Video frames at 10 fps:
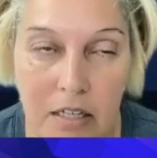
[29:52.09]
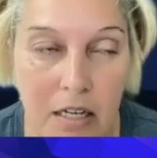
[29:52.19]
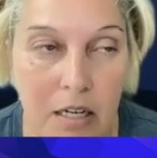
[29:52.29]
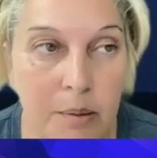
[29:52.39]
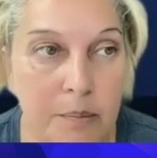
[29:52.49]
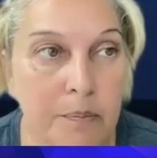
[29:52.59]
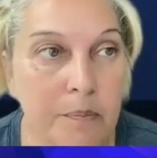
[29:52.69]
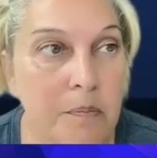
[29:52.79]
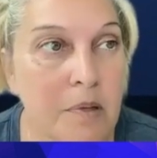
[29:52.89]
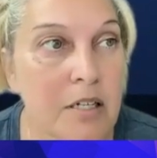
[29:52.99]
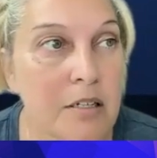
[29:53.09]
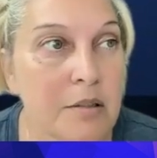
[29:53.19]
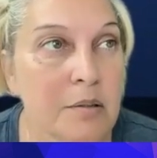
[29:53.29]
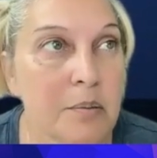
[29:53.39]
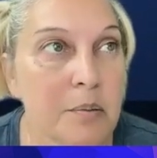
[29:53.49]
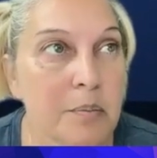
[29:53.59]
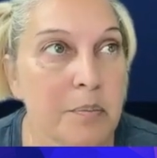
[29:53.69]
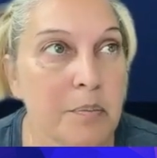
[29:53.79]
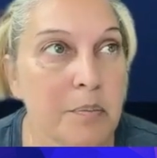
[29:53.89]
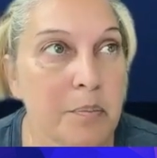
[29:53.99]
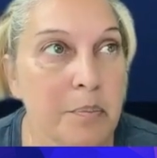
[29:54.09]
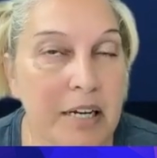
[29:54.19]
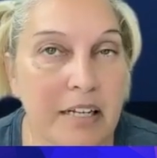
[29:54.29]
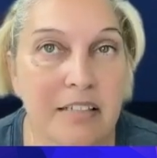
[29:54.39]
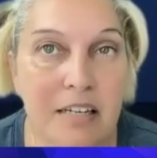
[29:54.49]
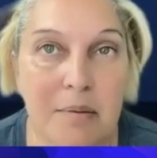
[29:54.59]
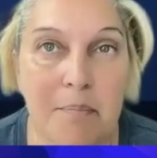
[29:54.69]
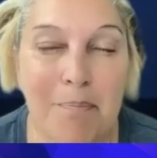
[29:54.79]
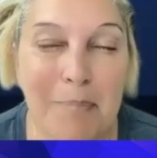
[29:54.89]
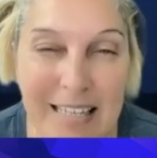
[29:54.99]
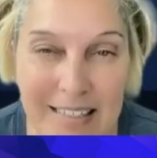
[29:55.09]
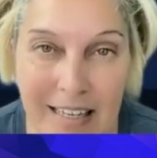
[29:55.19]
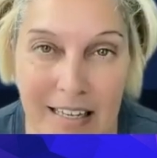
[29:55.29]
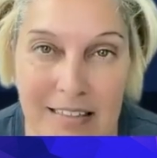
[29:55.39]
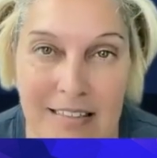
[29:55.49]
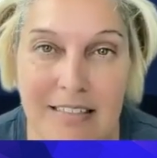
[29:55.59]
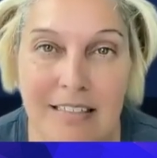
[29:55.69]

But it didn't make it